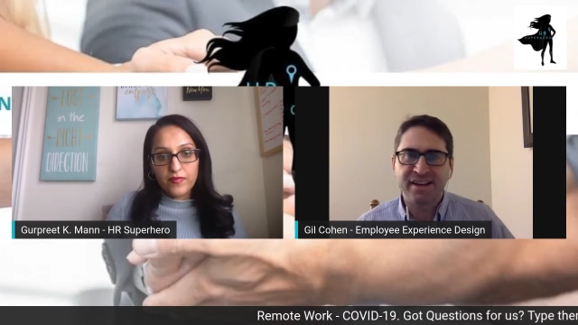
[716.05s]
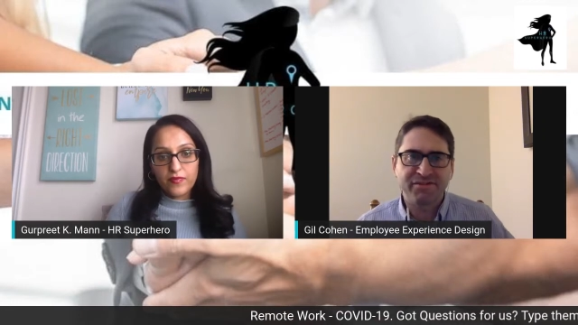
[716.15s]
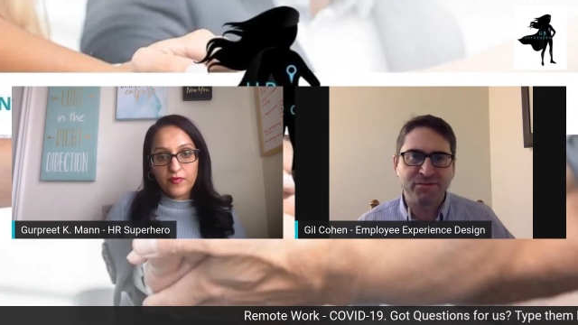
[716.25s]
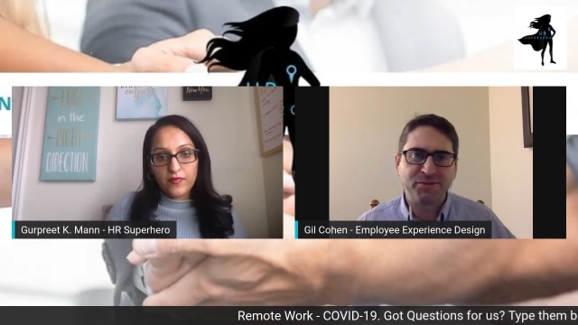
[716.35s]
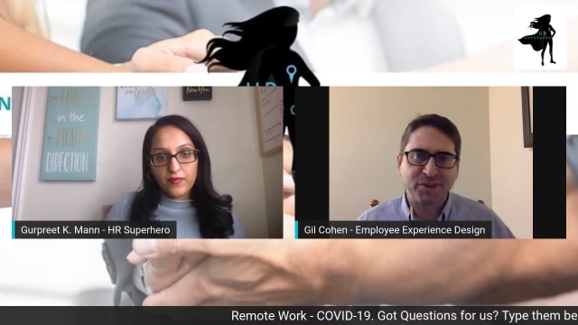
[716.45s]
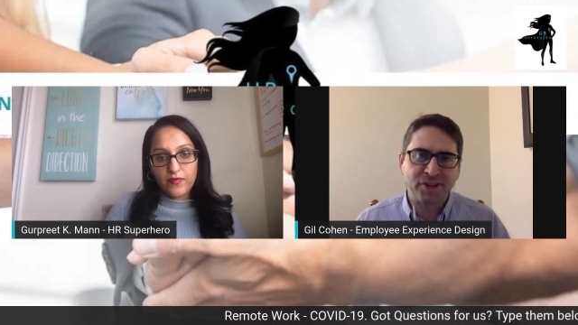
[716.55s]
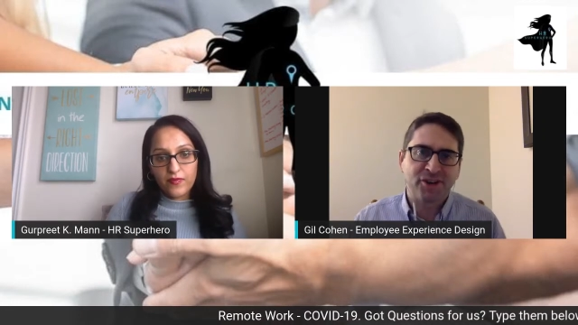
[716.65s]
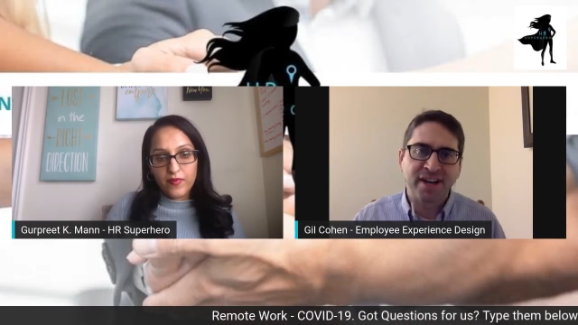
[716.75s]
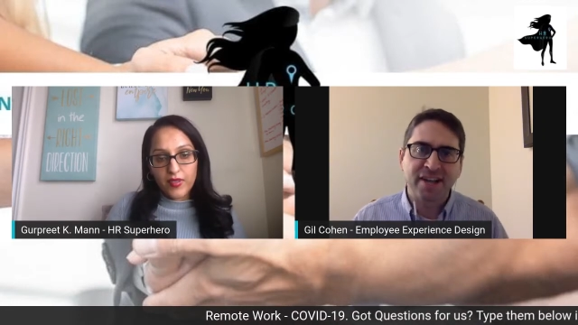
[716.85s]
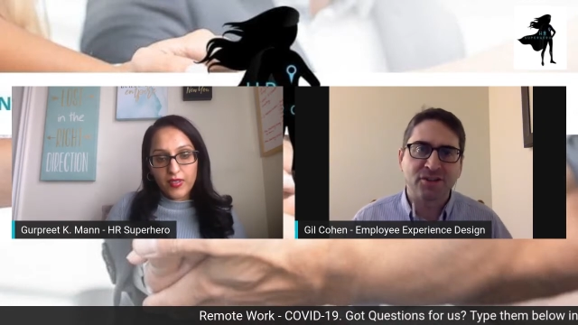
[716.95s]
Speaker 1: I was
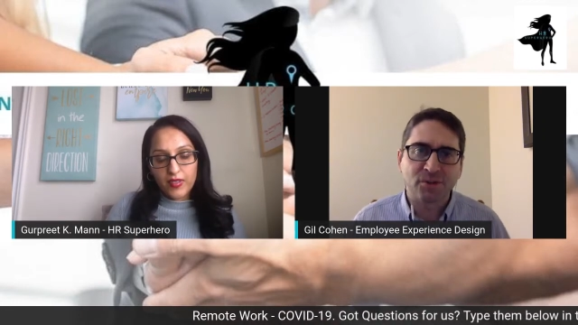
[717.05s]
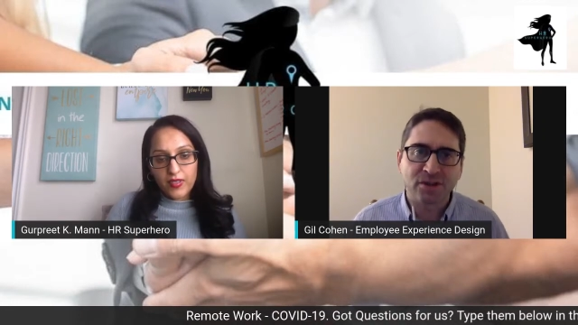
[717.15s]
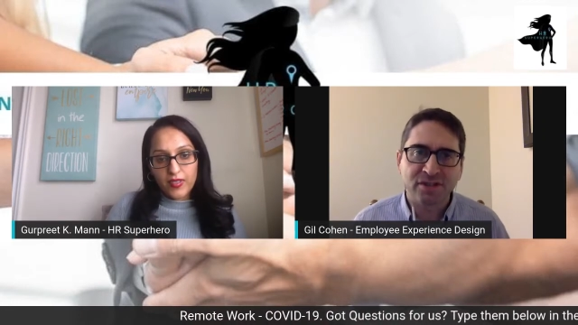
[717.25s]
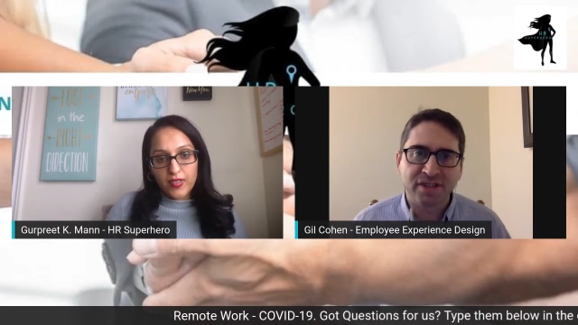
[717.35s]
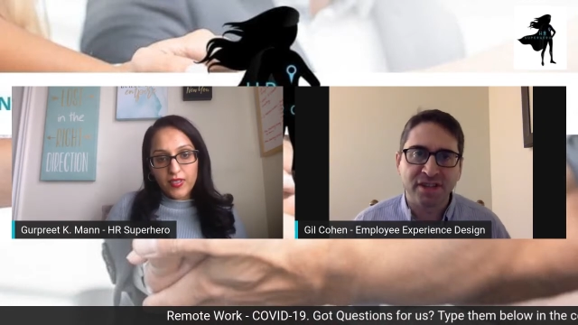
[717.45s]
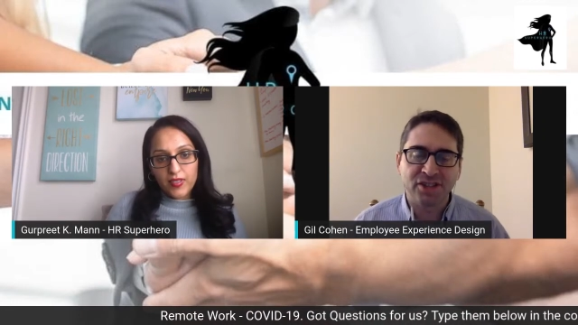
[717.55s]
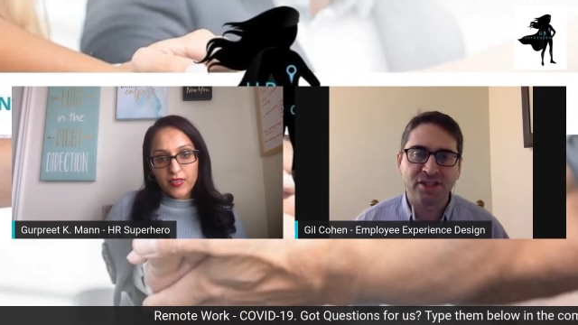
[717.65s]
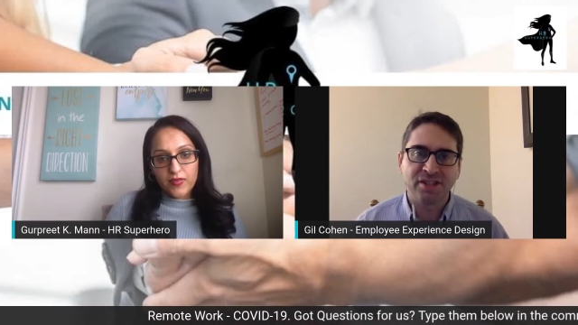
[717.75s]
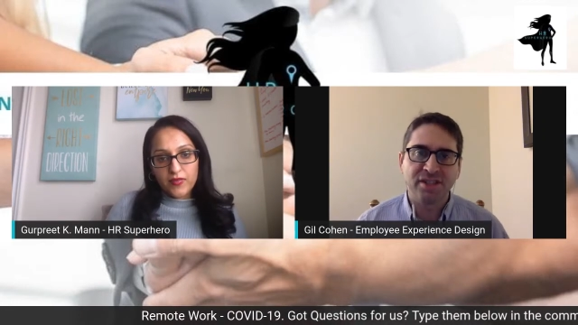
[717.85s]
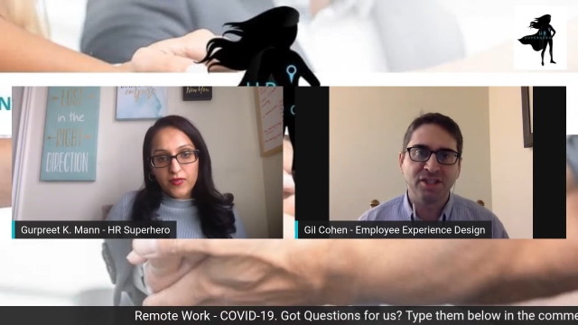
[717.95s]
figuring as
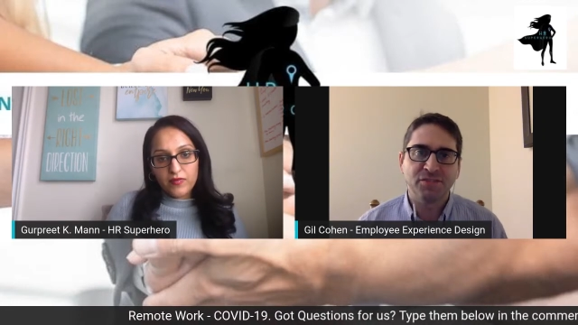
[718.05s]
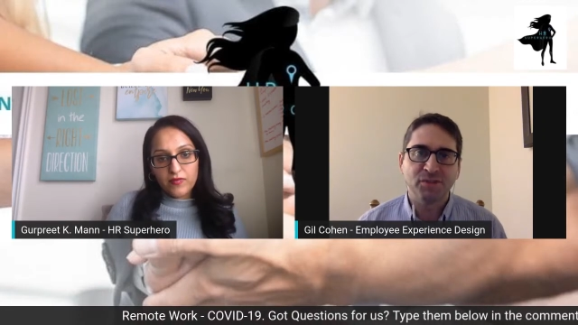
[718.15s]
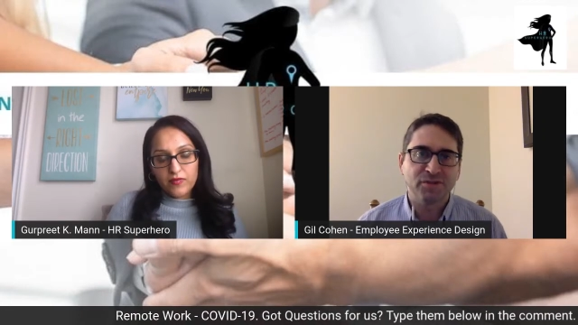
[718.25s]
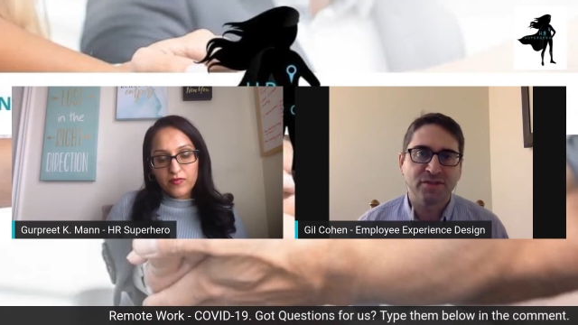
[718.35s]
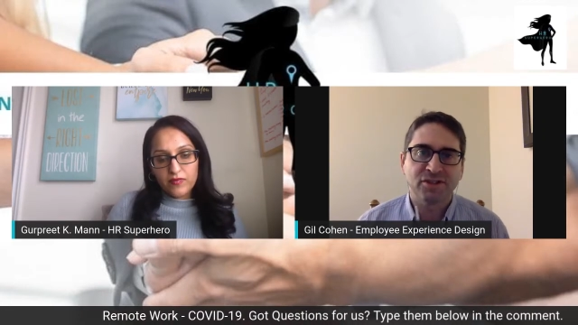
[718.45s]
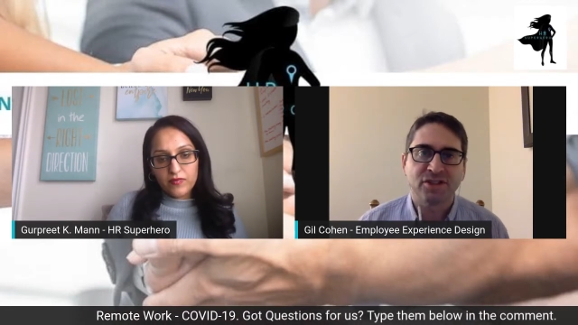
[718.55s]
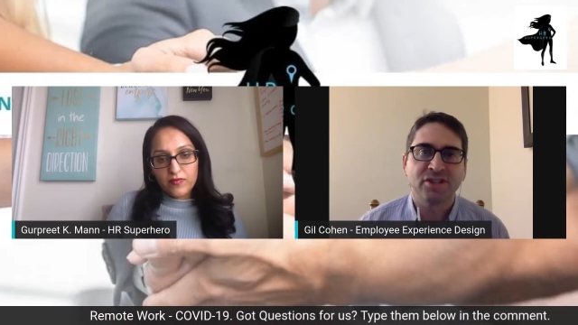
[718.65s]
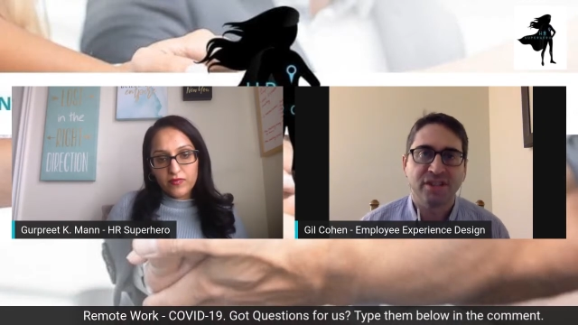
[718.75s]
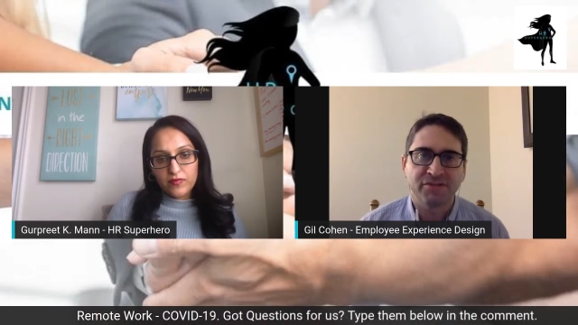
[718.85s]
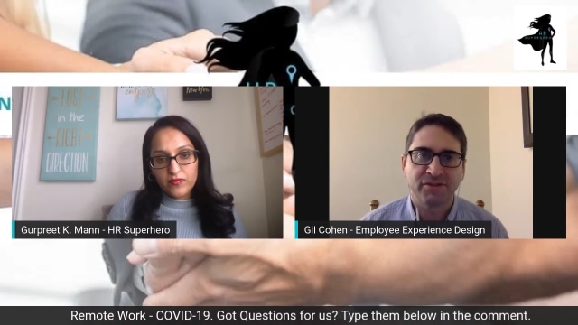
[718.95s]
organizations need to move, there's
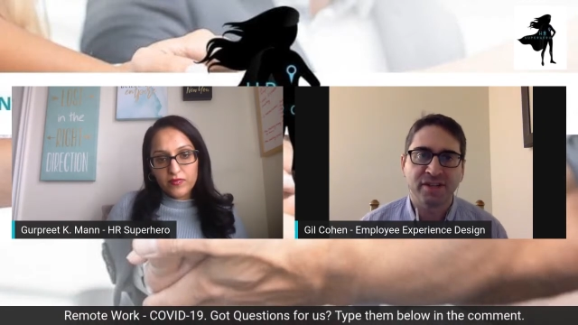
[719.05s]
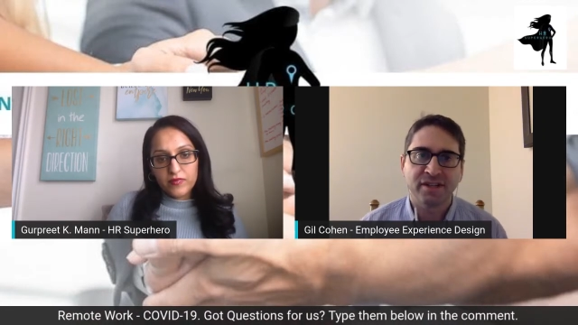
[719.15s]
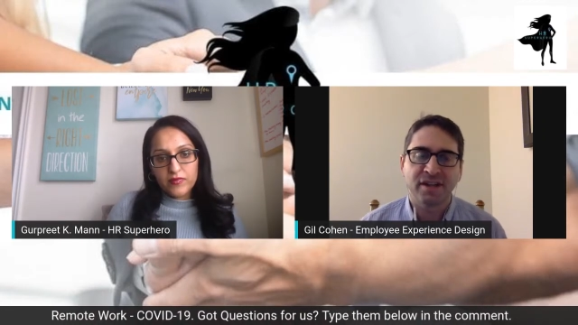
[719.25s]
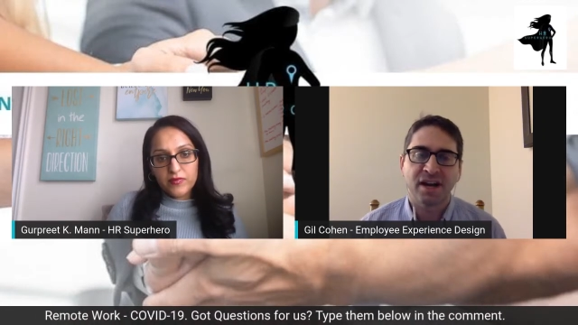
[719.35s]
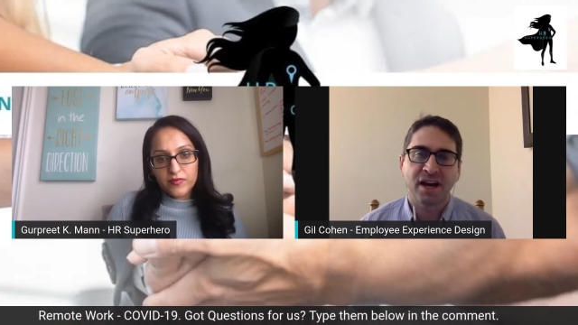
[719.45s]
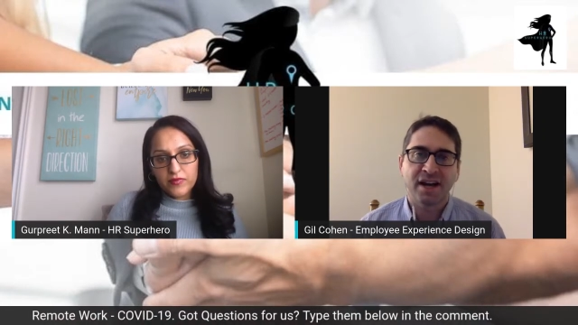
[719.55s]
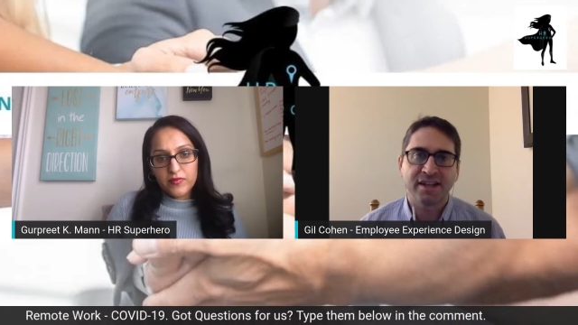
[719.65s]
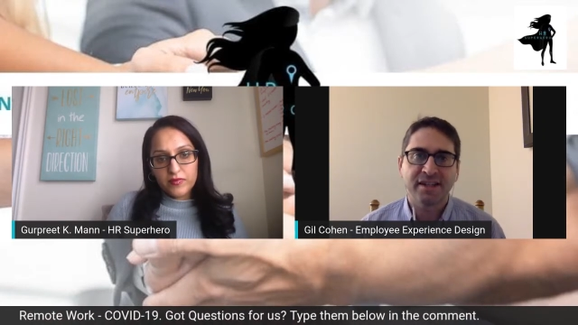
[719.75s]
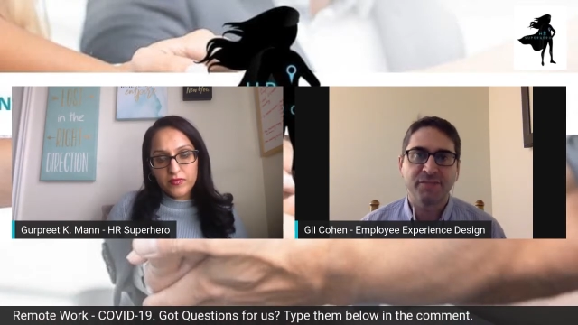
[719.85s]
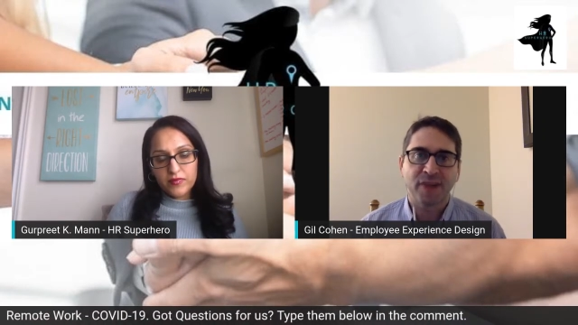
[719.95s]
just different uh,
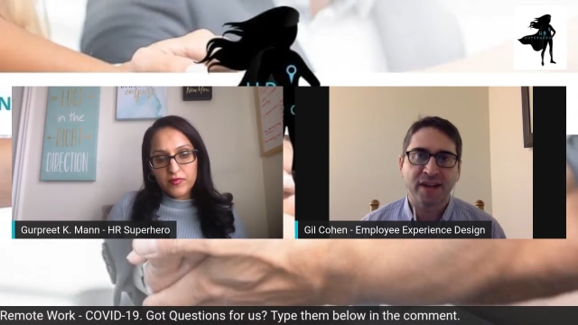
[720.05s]
IT